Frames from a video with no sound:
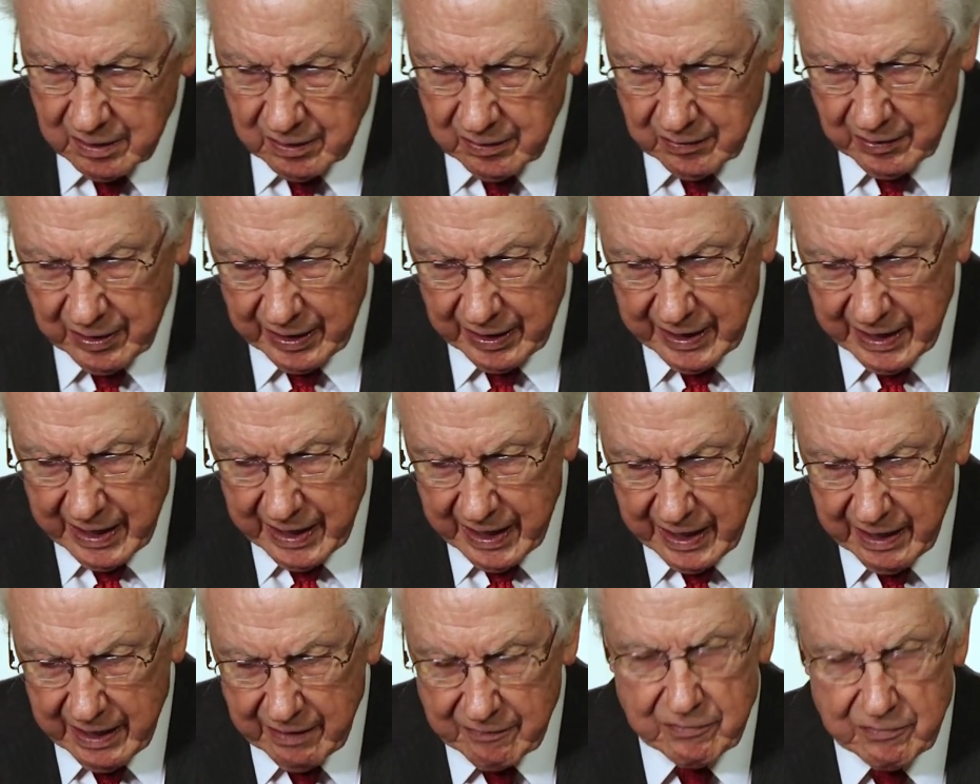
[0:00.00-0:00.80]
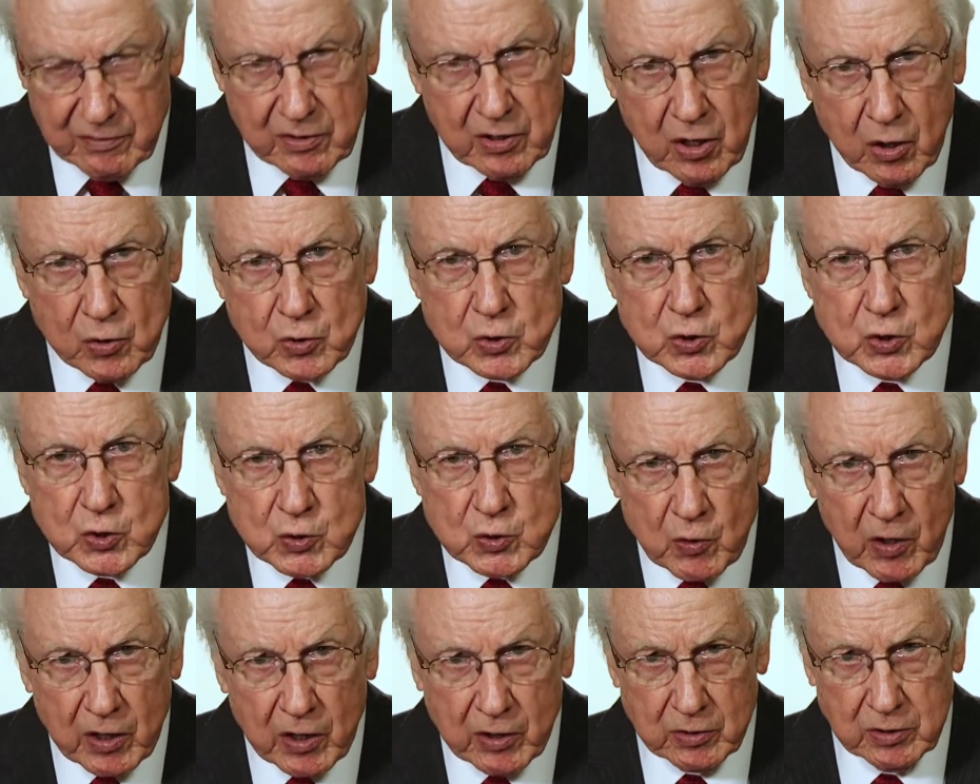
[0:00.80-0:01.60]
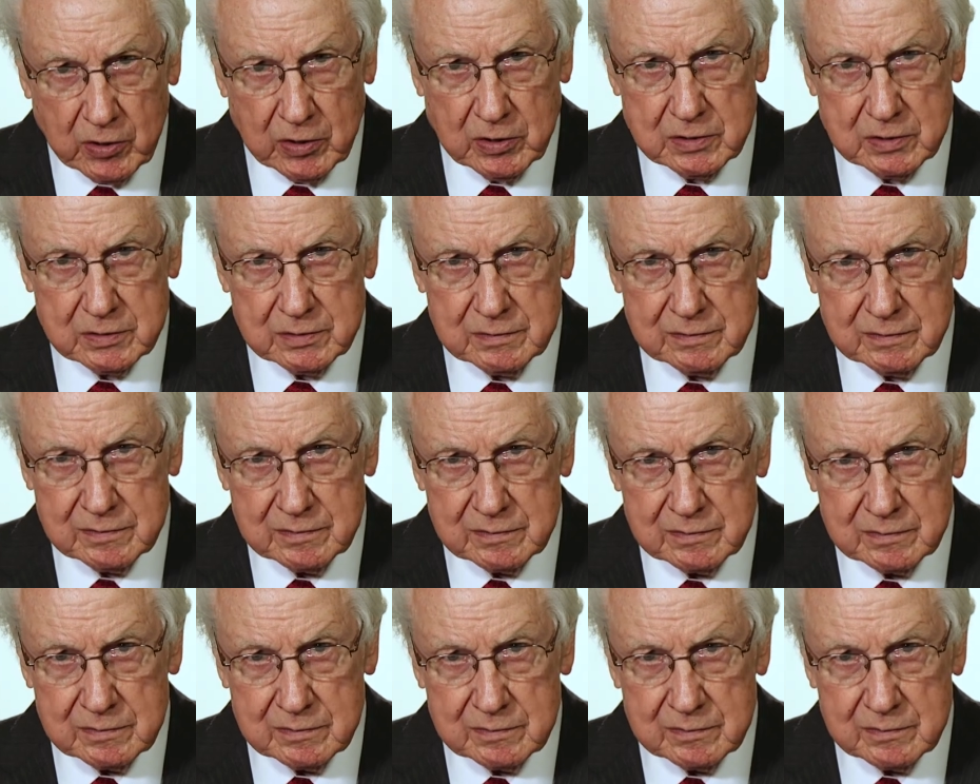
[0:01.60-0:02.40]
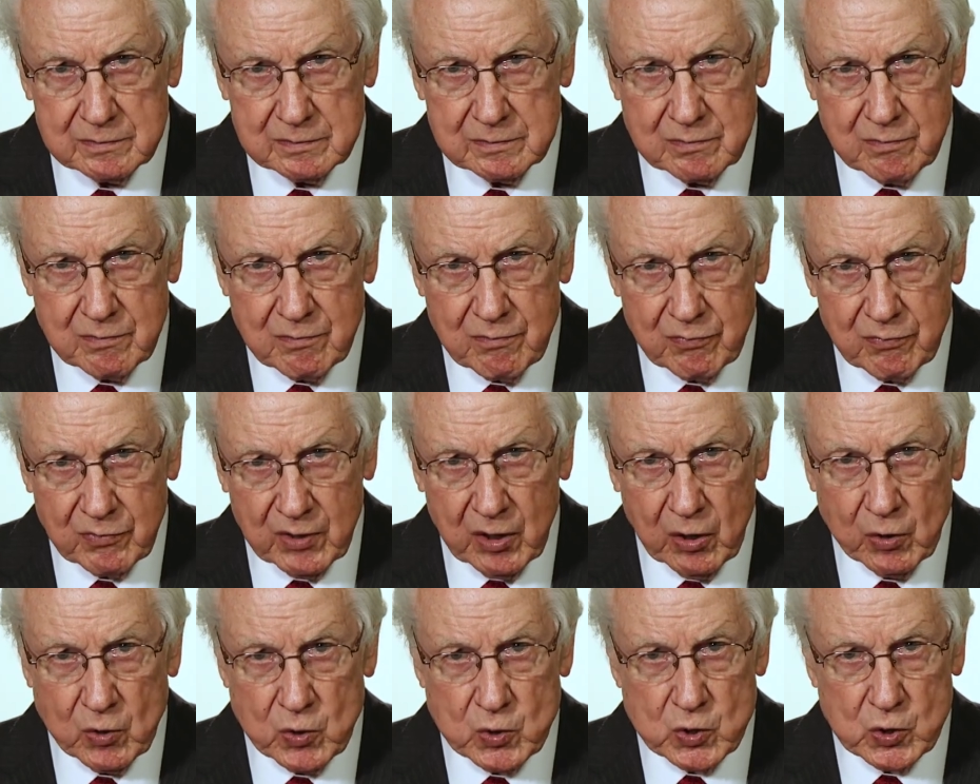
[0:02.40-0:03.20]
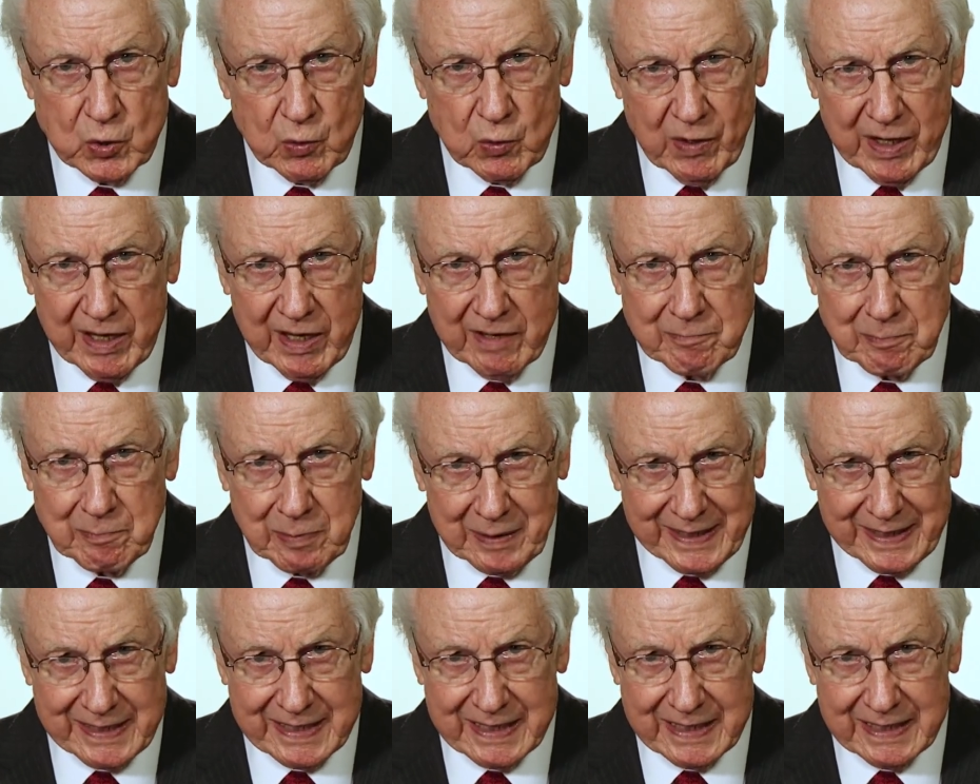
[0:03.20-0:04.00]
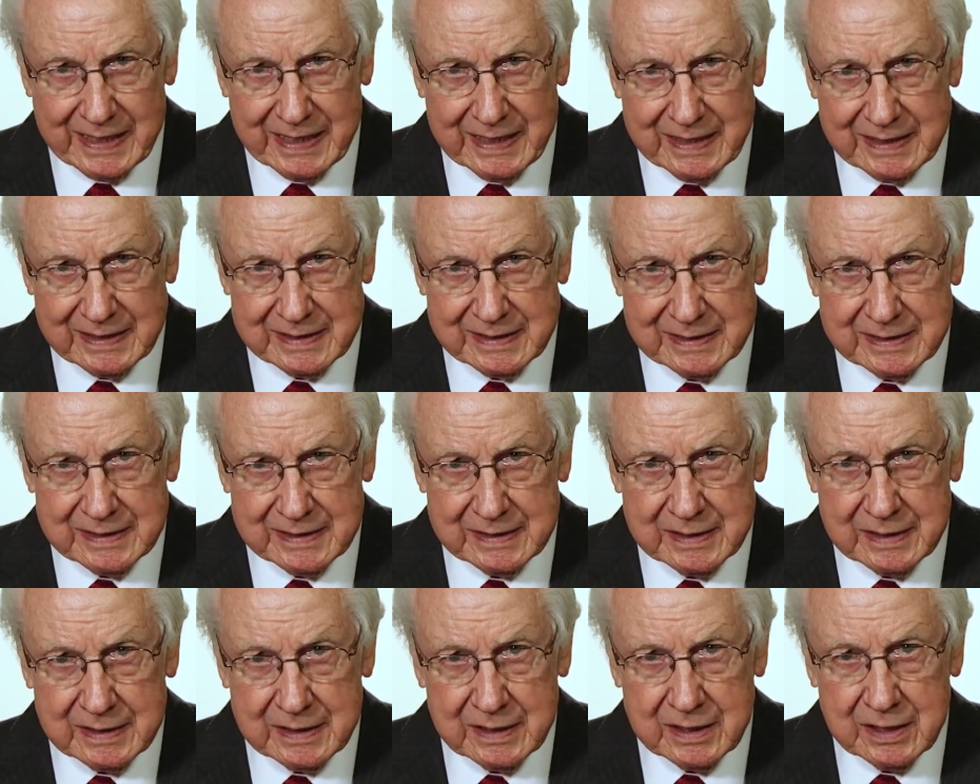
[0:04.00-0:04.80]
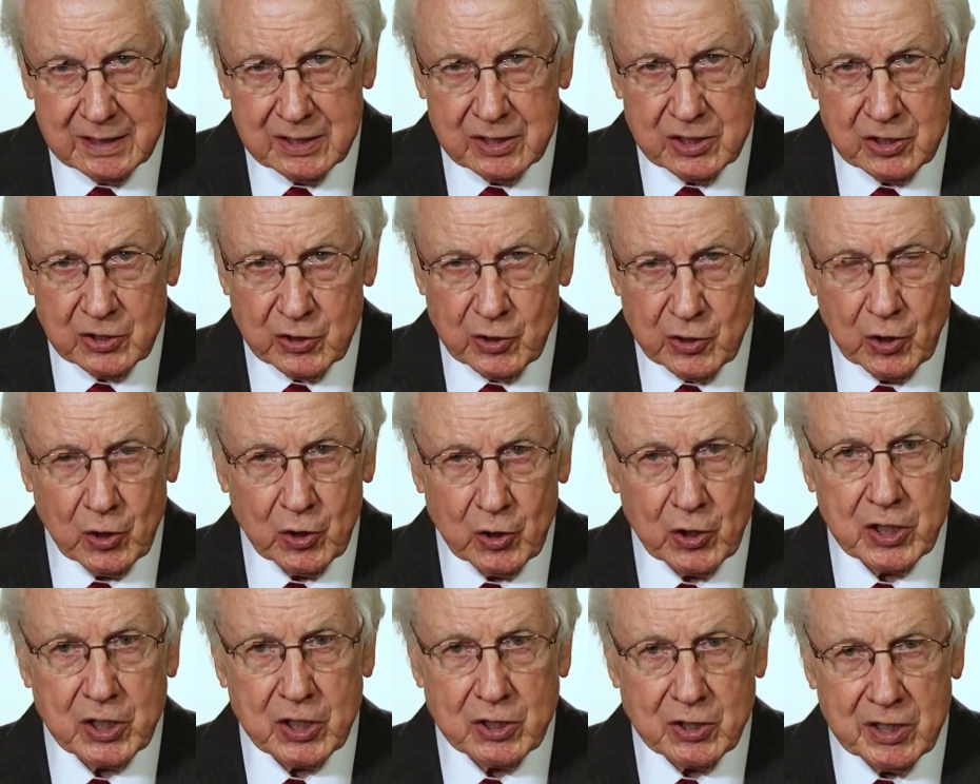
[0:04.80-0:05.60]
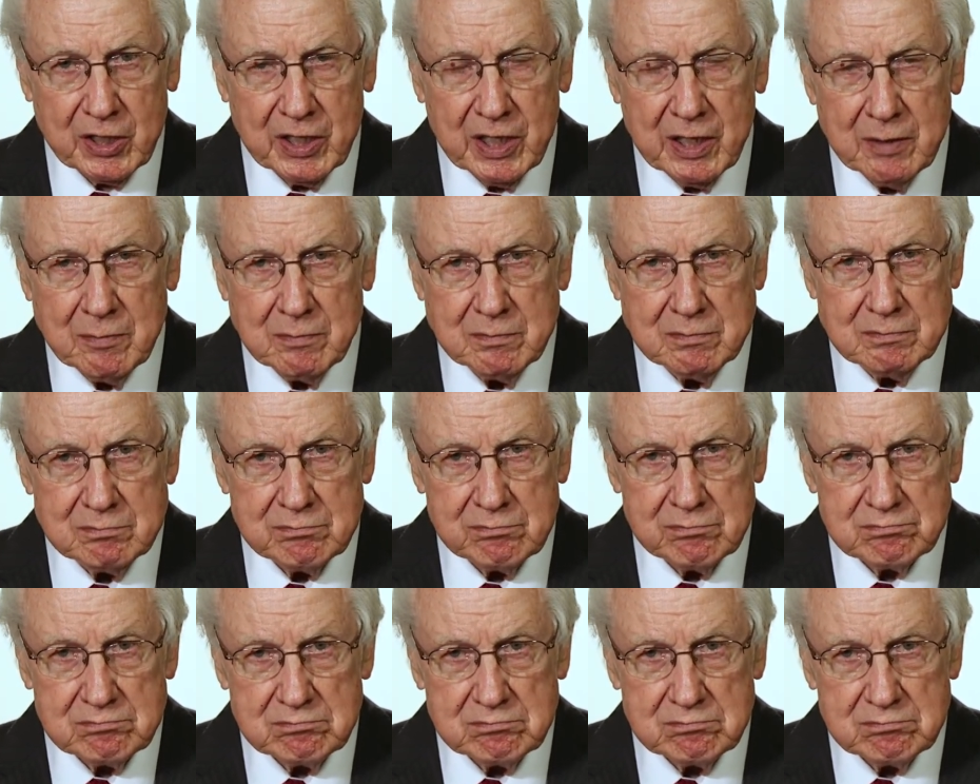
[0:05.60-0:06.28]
they have no struggle, those who have plenty. You look at them,